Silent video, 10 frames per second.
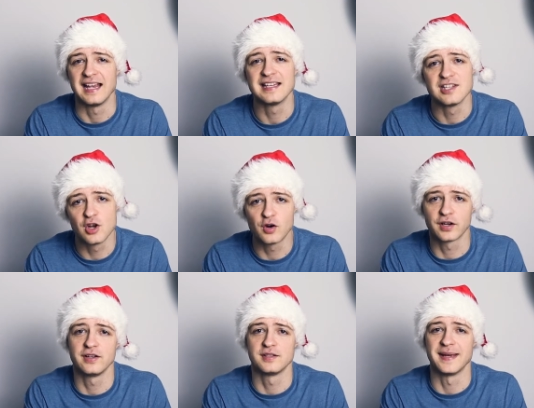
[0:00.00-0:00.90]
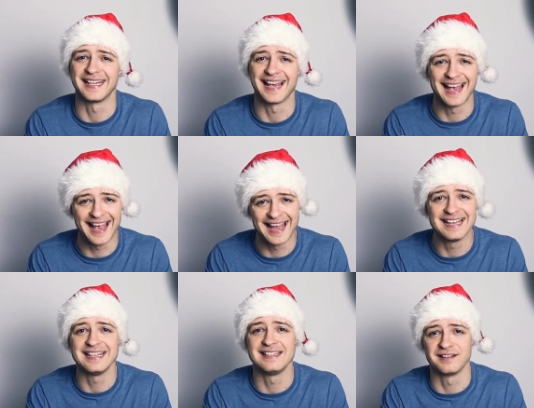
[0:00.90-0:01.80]
is not going to make
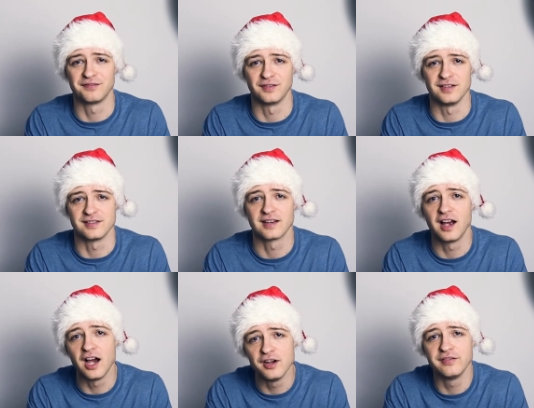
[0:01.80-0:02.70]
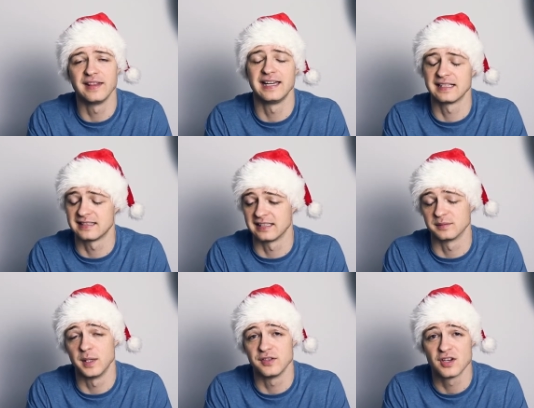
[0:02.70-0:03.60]
any difference over the next
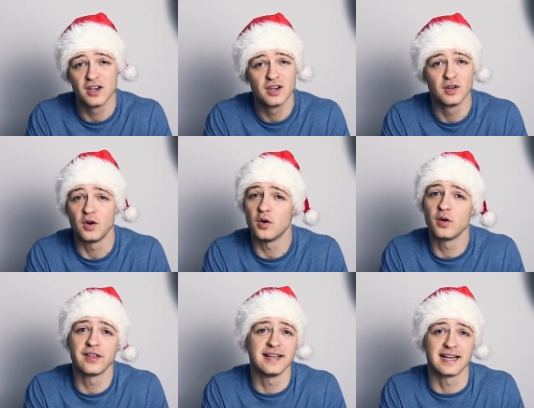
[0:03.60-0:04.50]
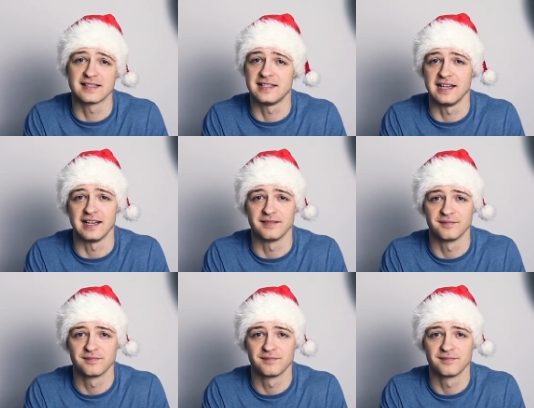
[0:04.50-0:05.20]
6 months or the next year.